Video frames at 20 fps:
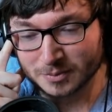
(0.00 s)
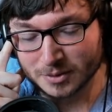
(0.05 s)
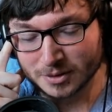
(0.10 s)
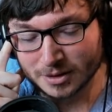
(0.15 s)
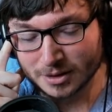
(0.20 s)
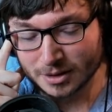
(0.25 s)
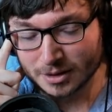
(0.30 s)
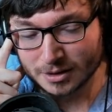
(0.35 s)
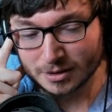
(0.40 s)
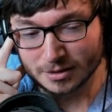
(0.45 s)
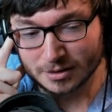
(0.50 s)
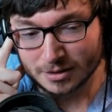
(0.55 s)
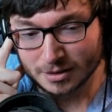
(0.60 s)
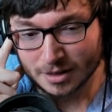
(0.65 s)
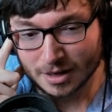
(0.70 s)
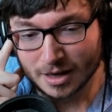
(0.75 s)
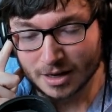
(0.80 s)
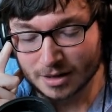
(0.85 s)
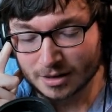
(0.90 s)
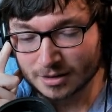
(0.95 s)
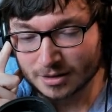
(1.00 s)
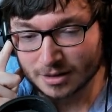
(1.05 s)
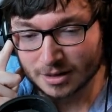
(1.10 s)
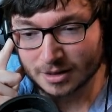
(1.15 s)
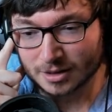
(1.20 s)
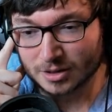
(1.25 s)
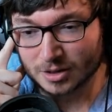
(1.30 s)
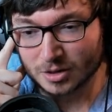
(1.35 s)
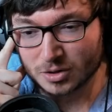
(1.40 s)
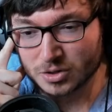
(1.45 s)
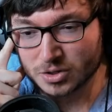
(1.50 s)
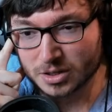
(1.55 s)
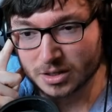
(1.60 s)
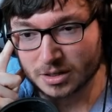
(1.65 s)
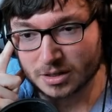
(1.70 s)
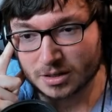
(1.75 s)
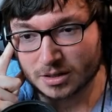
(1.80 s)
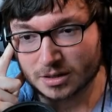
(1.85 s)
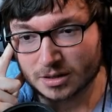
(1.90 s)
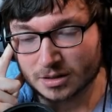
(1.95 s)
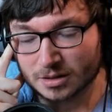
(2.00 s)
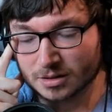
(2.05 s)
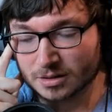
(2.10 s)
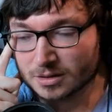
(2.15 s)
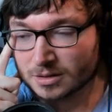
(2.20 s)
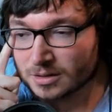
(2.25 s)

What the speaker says: You can, yeah, like, usually...